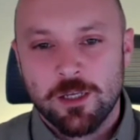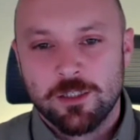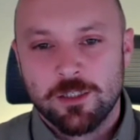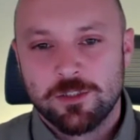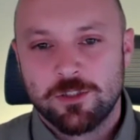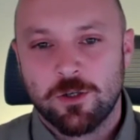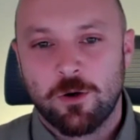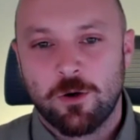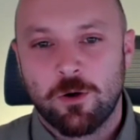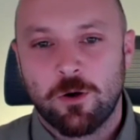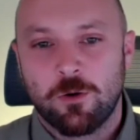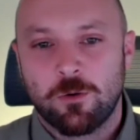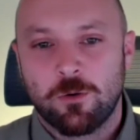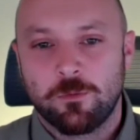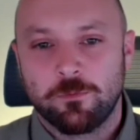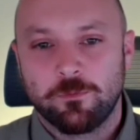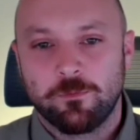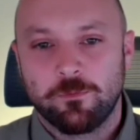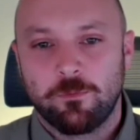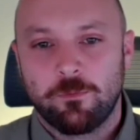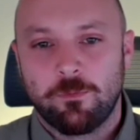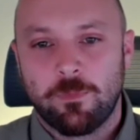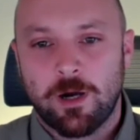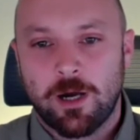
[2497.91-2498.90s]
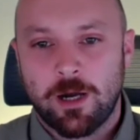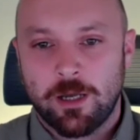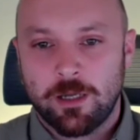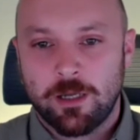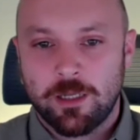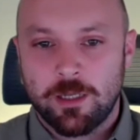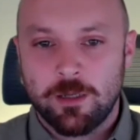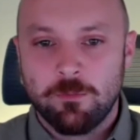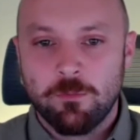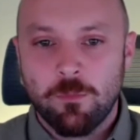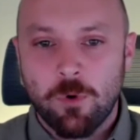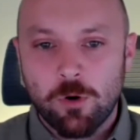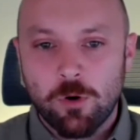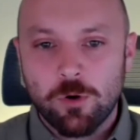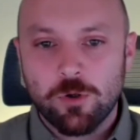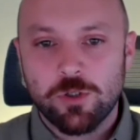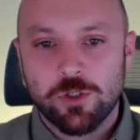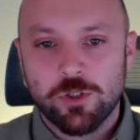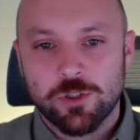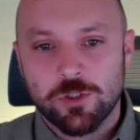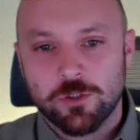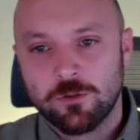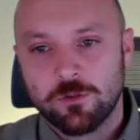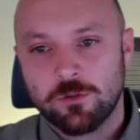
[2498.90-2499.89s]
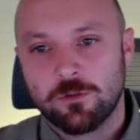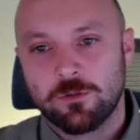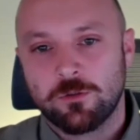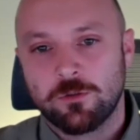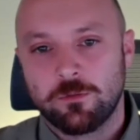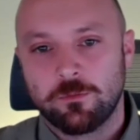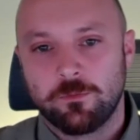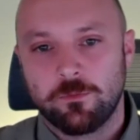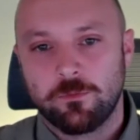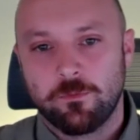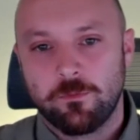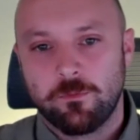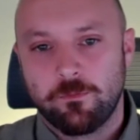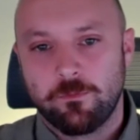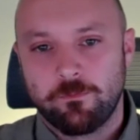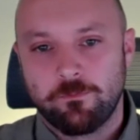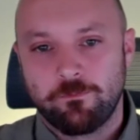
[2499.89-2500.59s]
So my emotional